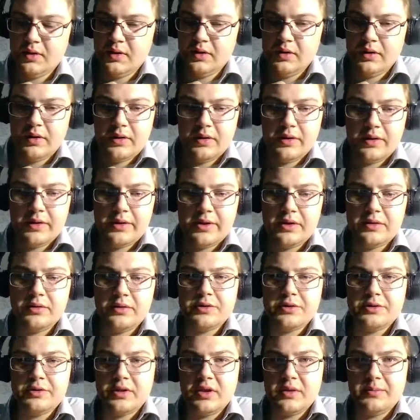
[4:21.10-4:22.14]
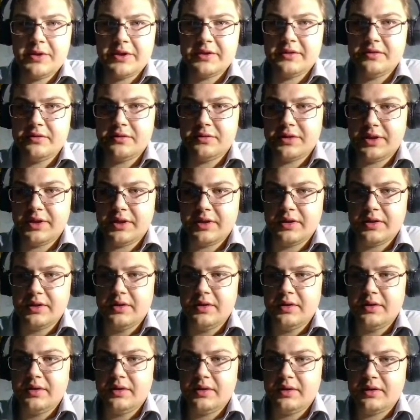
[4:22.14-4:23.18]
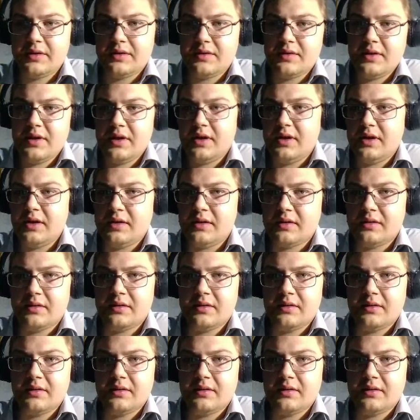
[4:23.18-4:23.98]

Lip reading: The nodular bacteria take